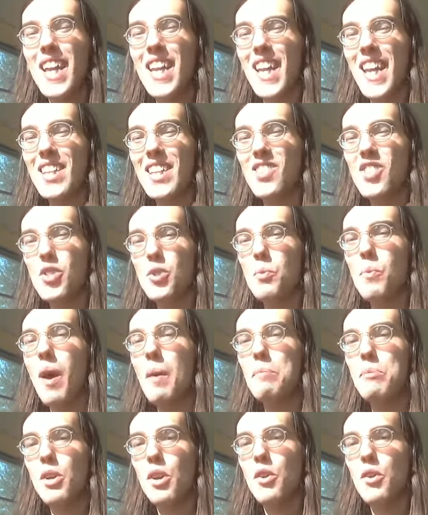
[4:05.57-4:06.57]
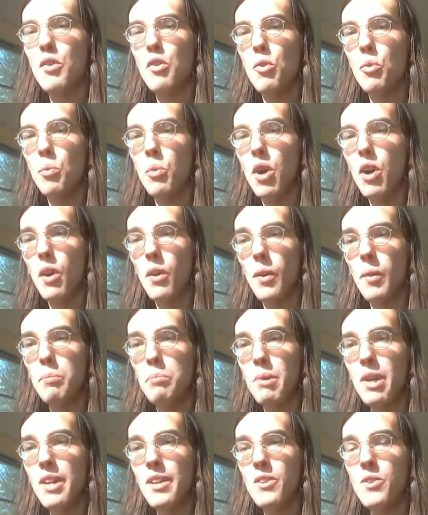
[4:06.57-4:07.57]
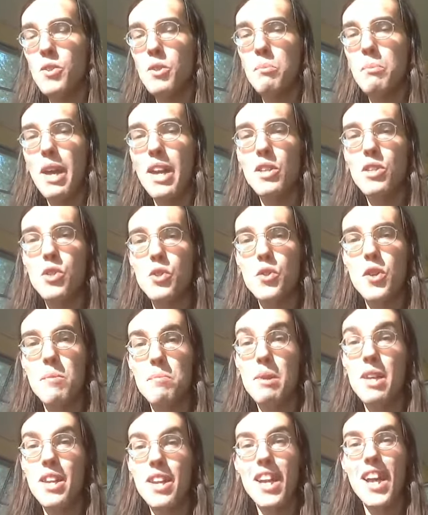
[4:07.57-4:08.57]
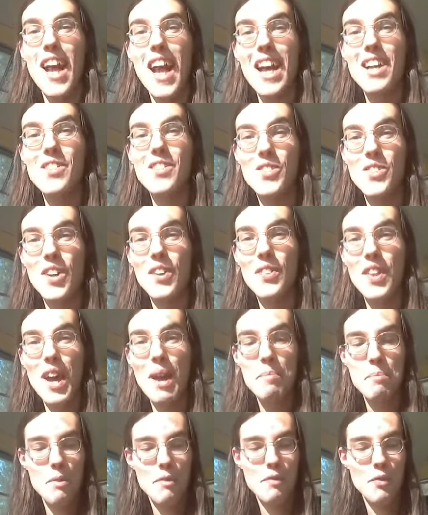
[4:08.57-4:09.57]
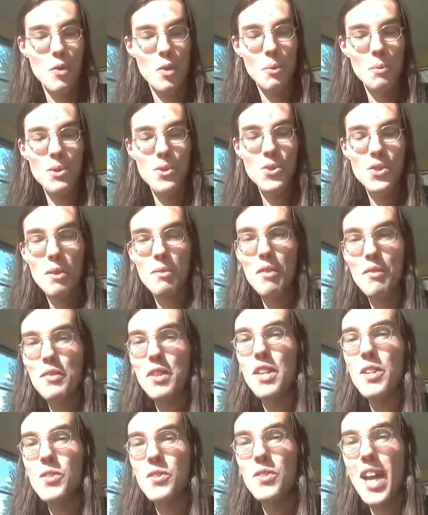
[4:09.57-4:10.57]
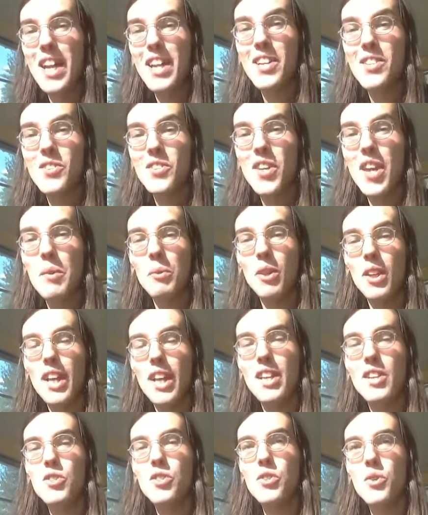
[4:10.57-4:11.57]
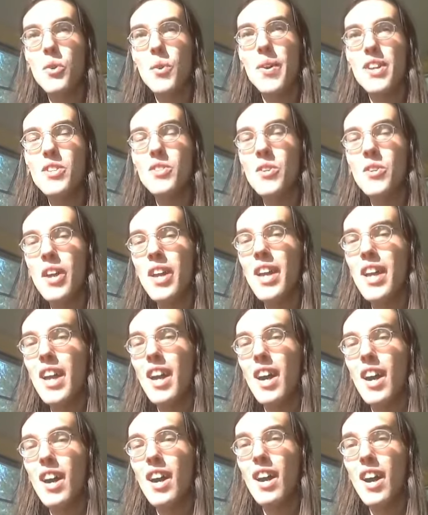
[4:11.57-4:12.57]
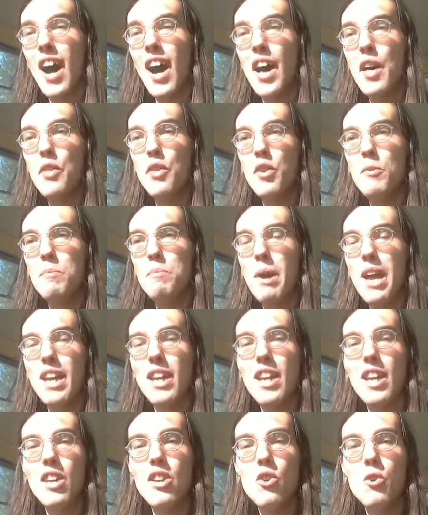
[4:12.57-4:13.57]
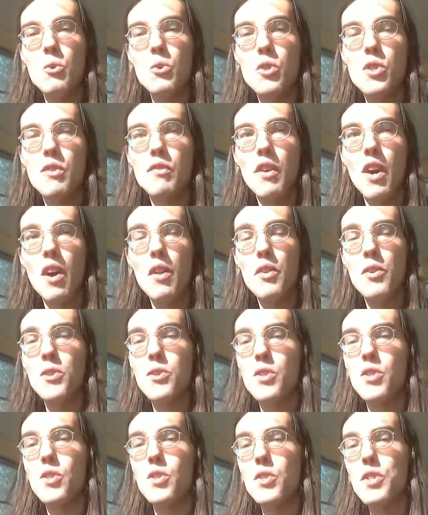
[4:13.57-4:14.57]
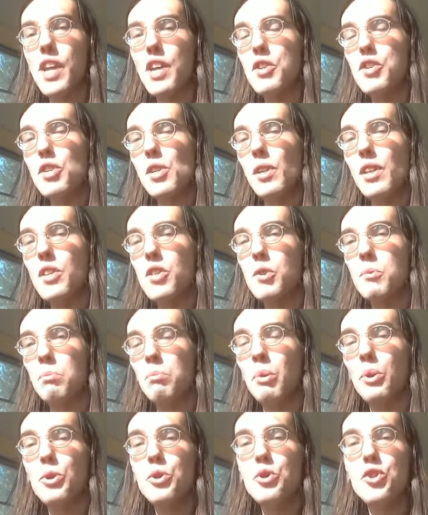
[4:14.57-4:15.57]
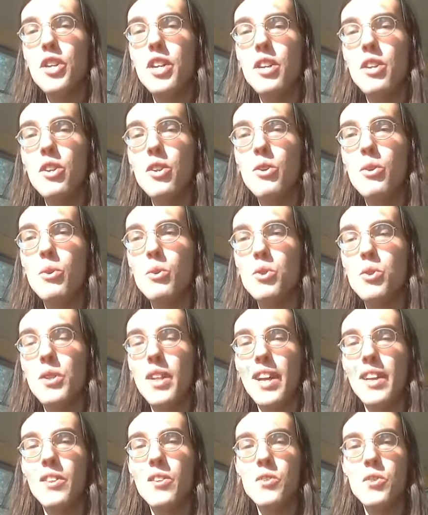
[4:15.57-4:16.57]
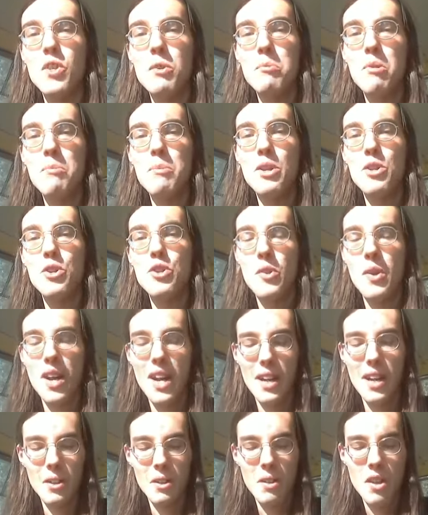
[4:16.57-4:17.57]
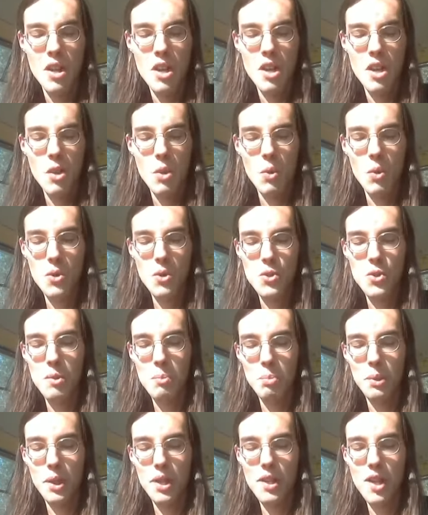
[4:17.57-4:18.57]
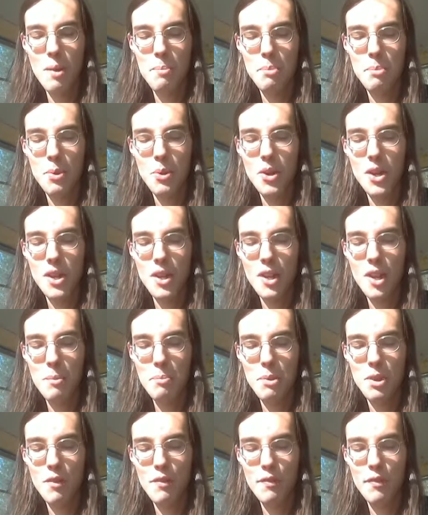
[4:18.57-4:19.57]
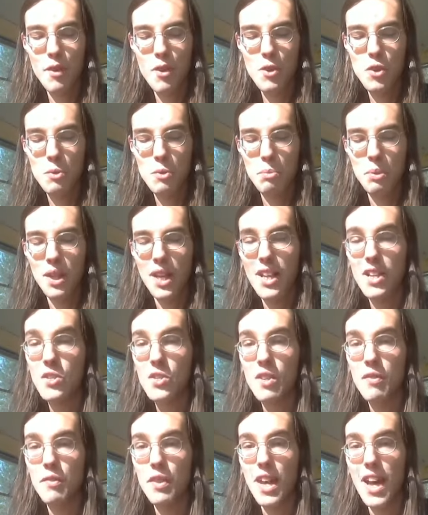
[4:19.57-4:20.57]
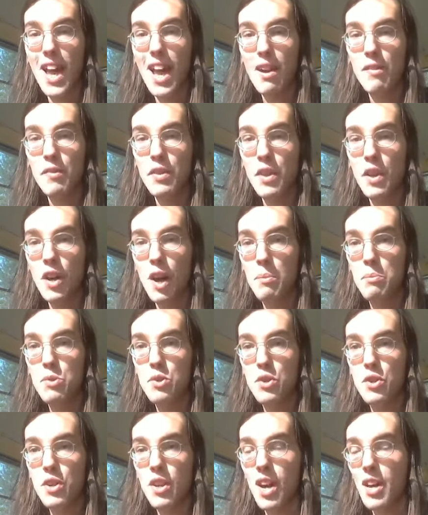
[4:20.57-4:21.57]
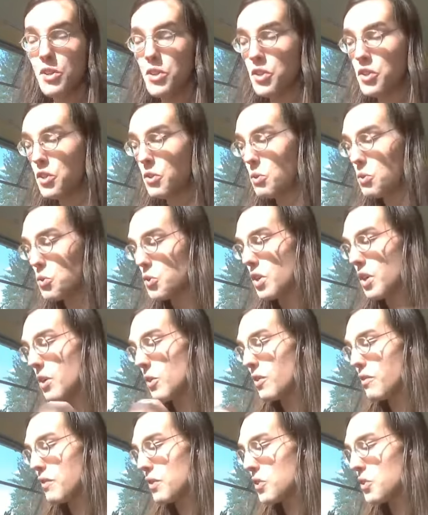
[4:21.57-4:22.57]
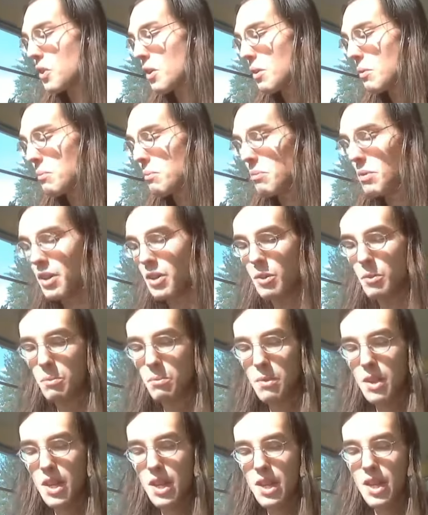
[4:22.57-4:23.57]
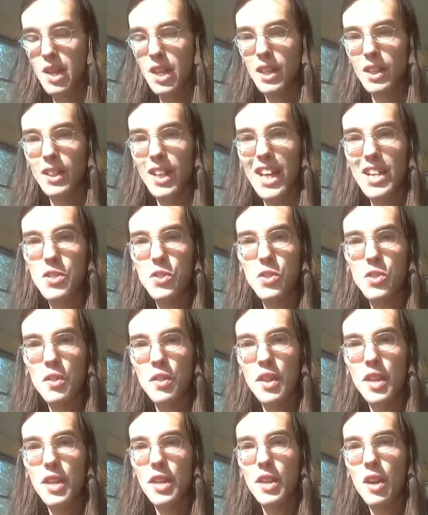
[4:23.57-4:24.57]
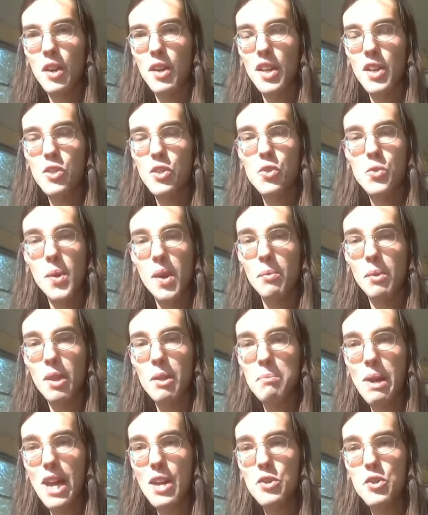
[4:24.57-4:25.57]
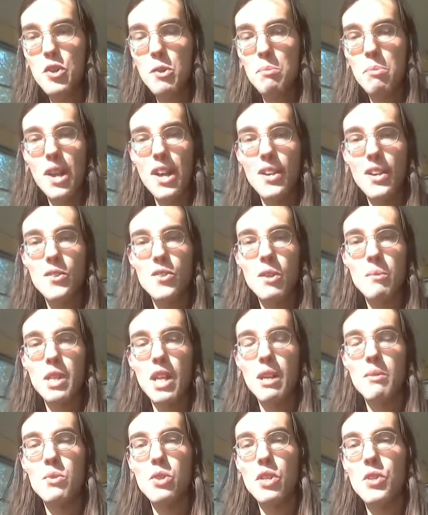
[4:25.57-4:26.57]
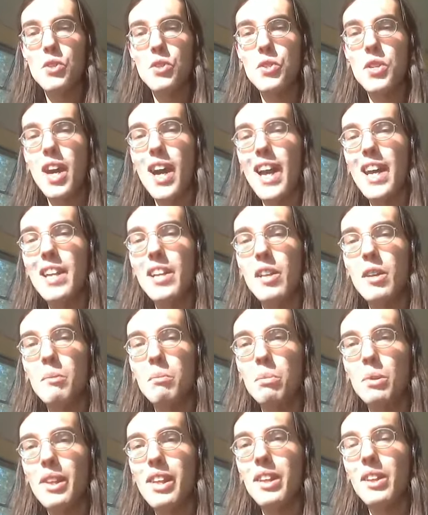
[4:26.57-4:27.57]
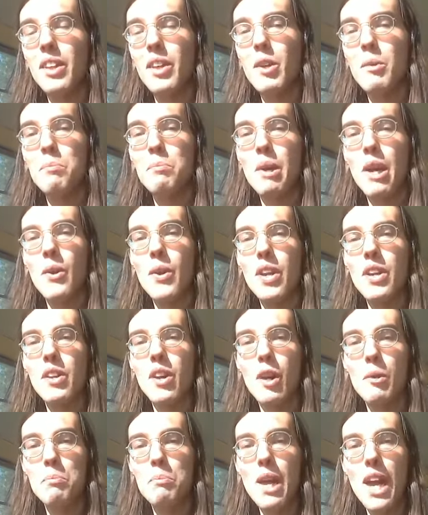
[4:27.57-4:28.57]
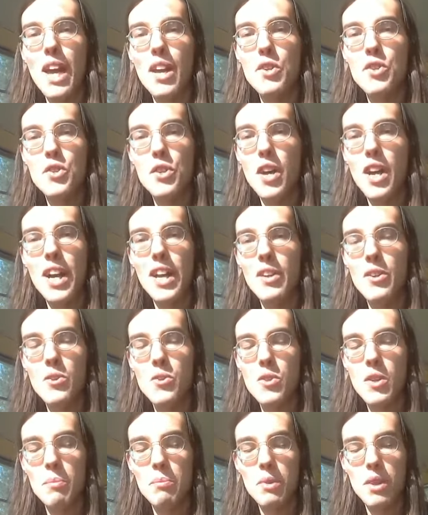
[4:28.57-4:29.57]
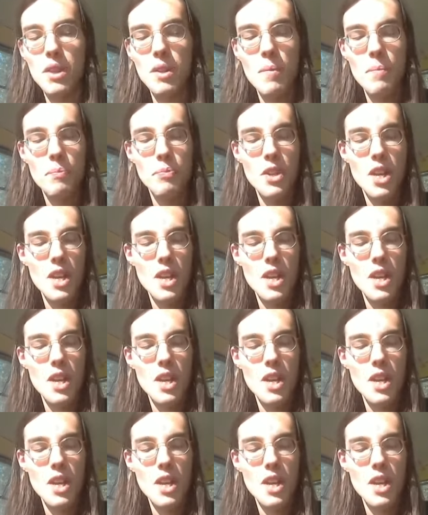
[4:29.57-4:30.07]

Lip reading: or kind of gets swept under the rug, because the mainstream media has done that before with some of these NSA-related stories, either making use of other sensationalist bullshit news, like the Zimmerman trial, or simply not putting it up in the first place if they have the option not to do so. If it's a, you know, less than an extremely major break, sometimes they'll just hide it completely or bury it on page 9 or something.